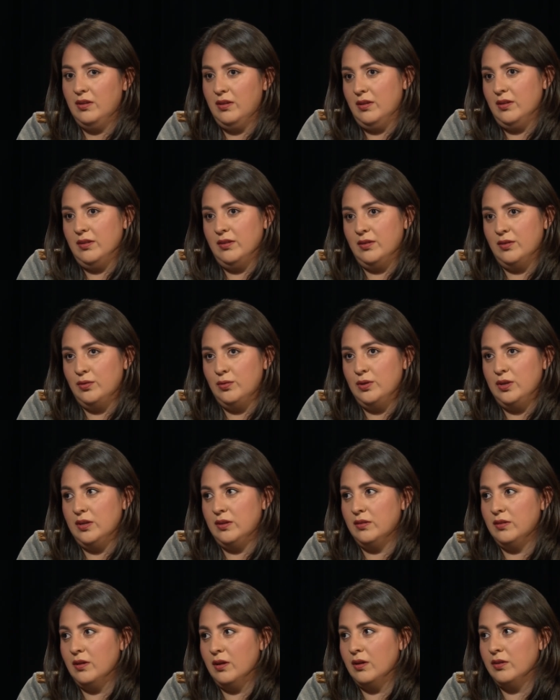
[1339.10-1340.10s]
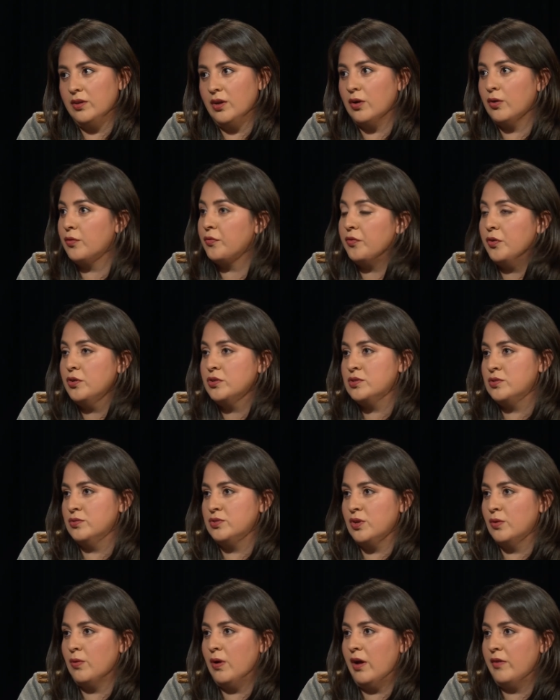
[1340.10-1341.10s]
including uh, younger folks who
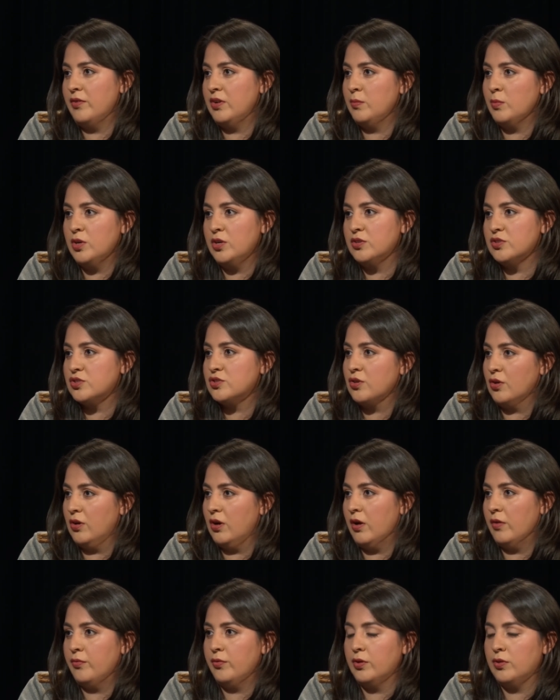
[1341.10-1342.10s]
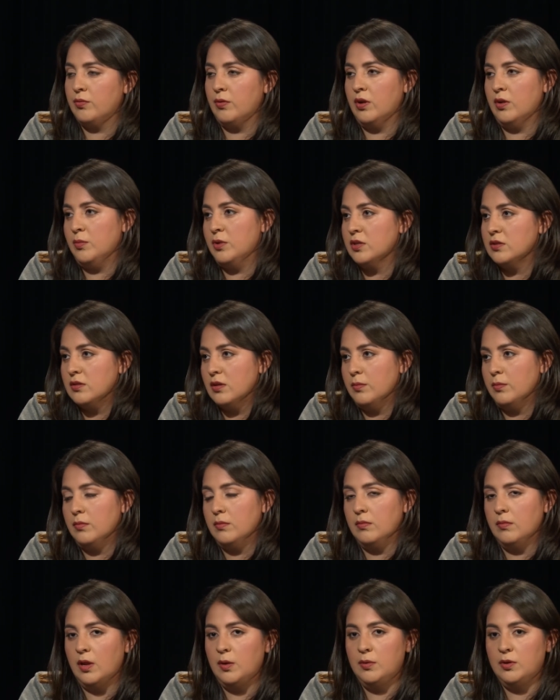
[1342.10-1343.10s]
don't have any money to start off with, right? I mean, mm -hmm.
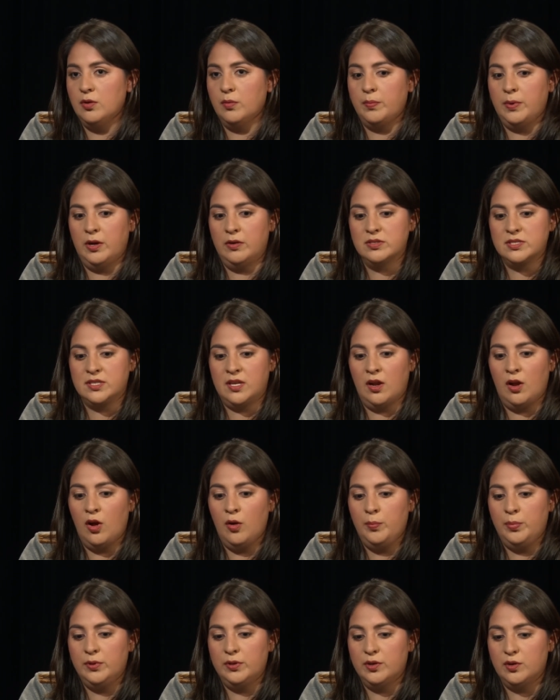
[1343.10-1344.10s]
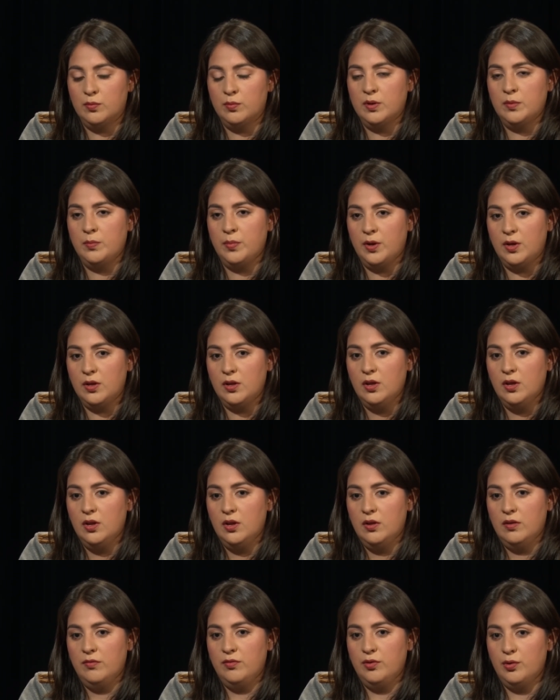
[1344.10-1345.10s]
maybe your parents can help a little bit, but
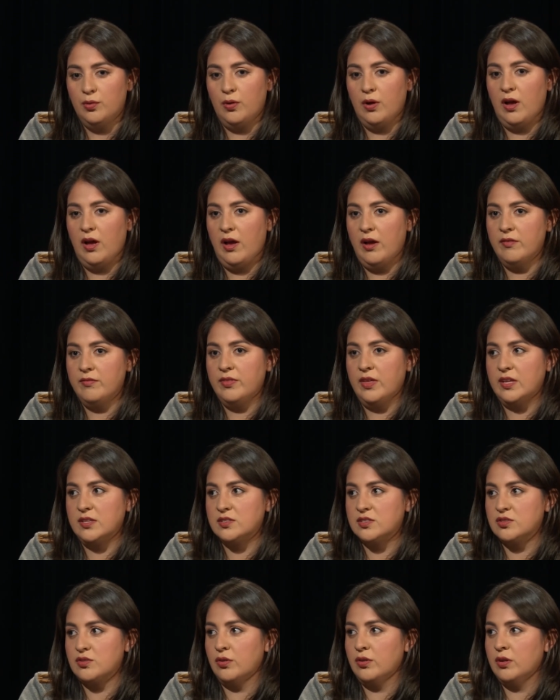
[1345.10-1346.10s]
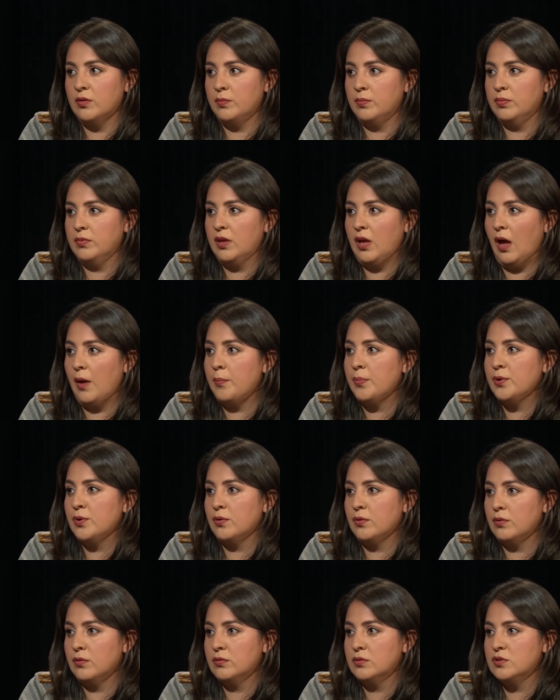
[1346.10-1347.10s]
if you don't have that startup
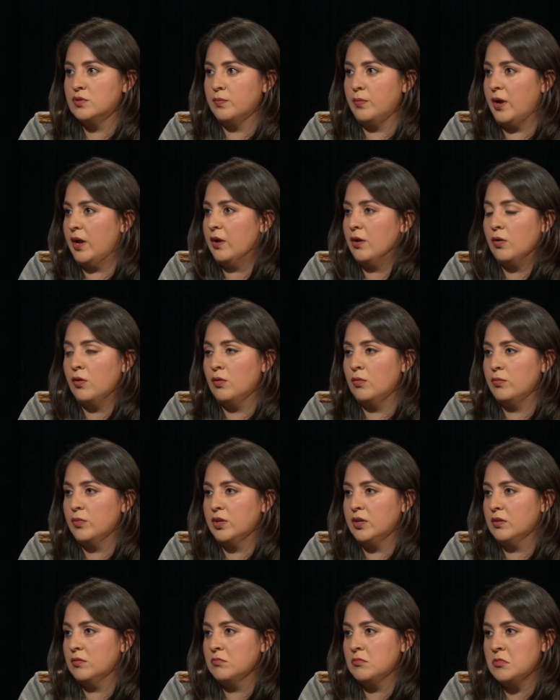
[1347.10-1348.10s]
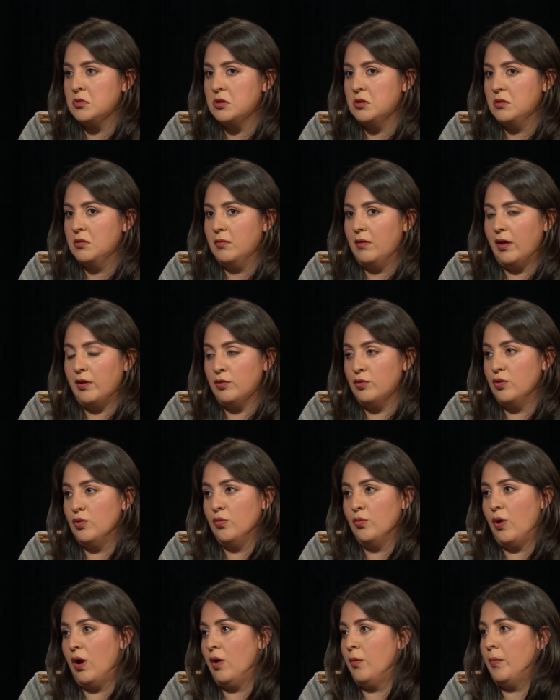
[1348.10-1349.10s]
capital mm -hmm. to buy mm-hmm. a home, like, I don't
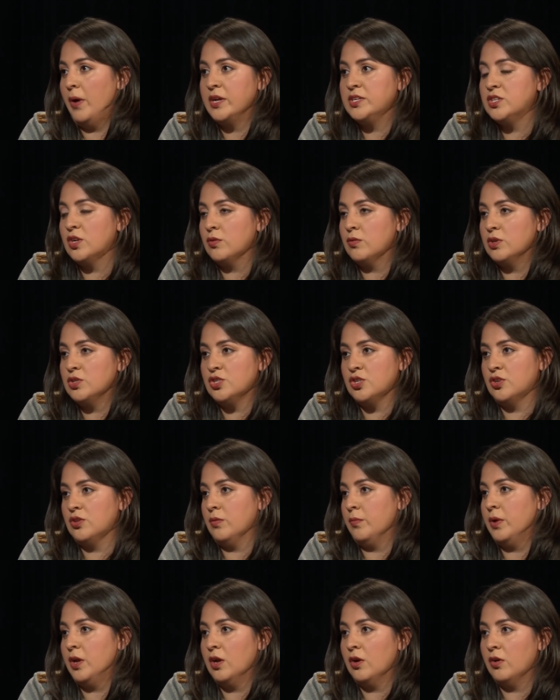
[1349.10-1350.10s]
know how my generation in the Bay